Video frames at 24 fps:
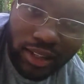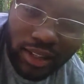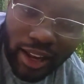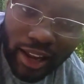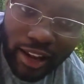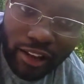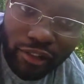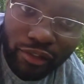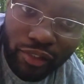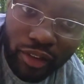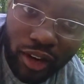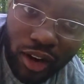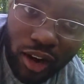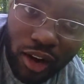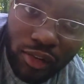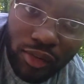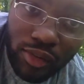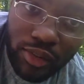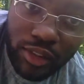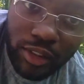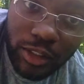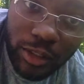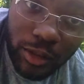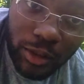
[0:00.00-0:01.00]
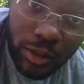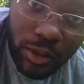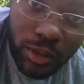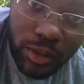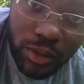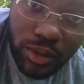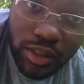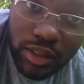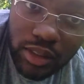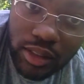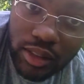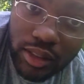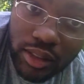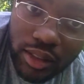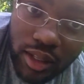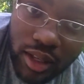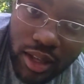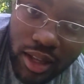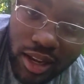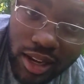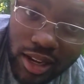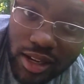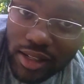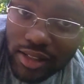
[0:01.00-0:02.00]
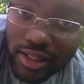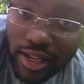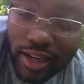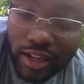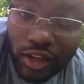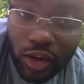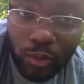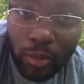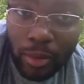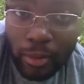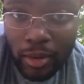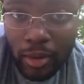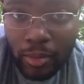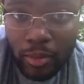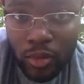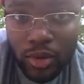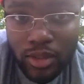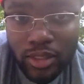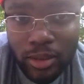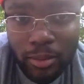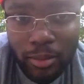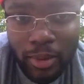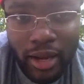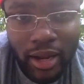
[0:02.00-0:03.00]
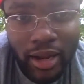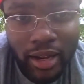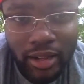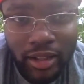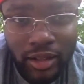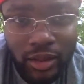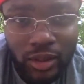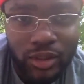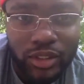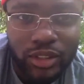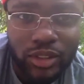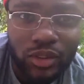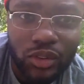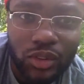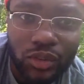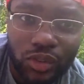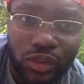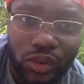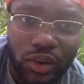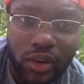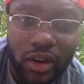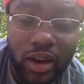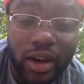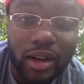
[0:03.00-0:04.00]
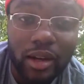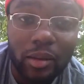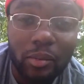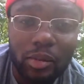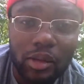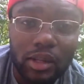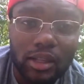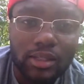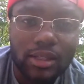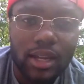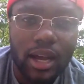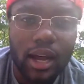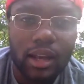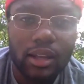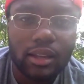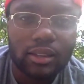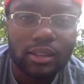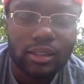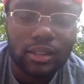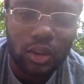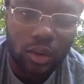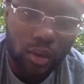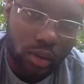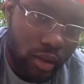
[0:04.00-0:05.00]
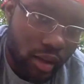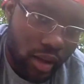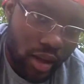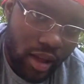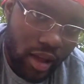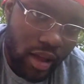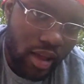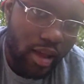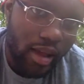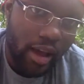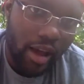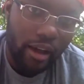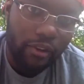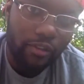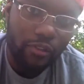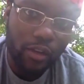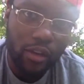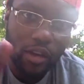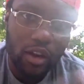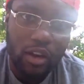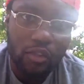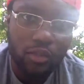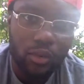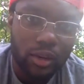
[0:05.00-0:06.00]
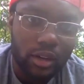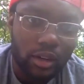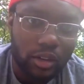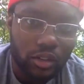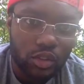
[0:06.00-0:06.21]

like fell off of shoes, because I knew my mama wasn't buying no shoes for $100+. So I fell off with the